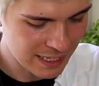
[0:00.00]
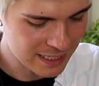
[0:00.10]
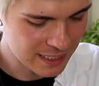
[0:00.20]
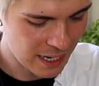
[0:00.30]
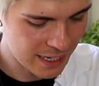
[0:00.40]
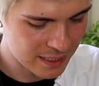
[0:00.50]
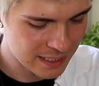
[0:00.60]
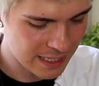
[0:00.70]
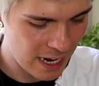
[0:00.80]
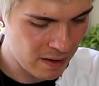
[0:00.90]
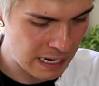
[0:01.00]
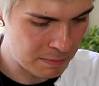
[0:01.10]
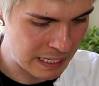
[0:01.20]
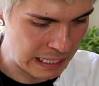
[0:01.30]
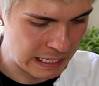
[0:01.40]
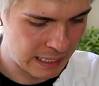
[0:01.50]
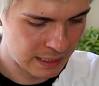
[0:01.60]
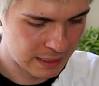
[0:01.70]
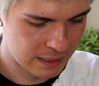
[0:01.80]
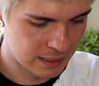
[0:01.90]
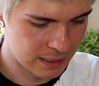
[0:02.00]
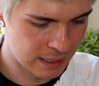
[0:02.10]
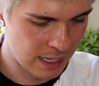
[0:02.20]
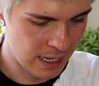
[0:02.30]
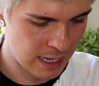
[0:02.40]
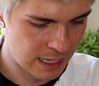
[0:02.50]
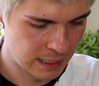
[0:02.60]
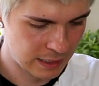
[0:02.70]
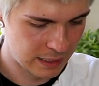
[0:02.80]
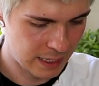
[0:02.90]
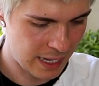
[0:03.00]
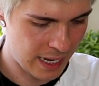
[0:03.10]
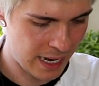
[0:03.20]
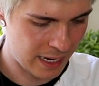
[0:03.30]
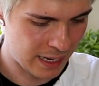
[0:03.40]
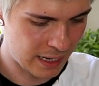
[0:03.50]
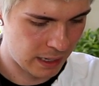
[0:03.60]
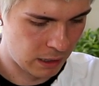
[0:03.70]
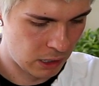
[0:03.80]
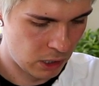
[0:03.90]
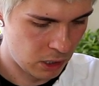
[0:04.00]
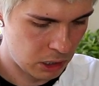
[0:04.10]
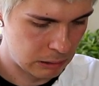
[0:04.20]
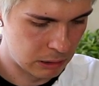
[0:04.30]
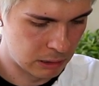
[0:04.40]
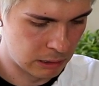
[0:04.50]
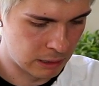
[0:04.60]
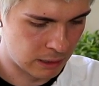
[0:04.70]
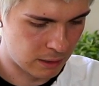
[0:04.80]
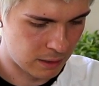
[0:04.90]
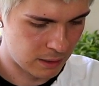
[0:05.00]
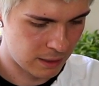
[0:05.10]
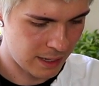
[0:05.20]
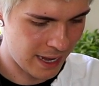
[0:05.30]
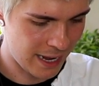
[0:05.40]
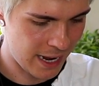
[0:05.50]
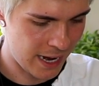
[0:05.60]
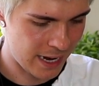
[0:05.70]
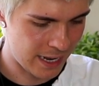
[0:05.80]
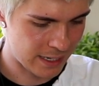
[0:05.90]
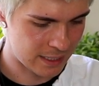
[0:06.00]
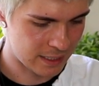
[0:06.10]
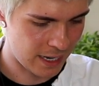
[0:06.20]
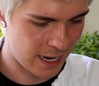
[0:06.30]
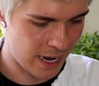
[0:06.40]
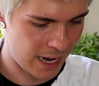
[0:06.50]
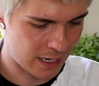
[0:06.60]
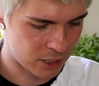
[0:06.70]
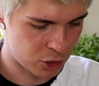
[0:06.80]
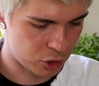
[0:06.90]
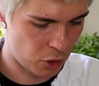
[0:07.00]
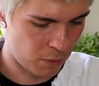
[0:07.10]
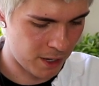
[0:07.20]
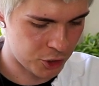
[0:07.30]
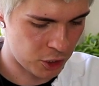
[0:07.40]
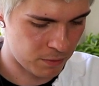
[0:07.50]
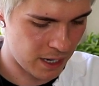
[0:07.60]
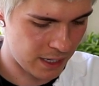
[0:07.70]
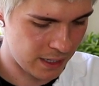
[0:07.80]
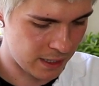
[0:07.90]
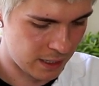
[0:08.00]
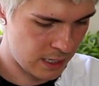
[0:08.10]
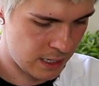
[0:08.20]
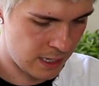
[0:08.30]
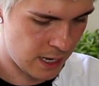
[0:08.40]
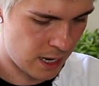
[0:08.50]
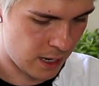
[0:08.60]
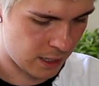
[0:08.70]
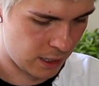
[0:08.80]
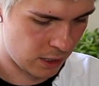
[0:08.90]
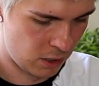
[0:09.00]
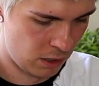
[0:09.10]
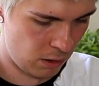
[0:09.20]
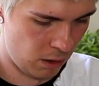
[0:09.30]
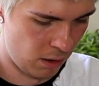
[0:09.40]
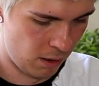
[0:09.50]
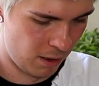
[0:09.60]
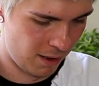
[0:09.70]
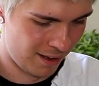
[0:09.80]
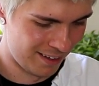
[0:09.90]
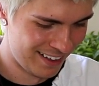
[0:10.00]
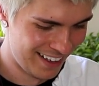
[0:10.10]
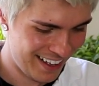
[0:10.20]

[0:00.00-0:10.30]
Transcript: is kind of scary to me. Uh, I hate it. Ugh, I hate it. I hate it so much already. Yuck oh,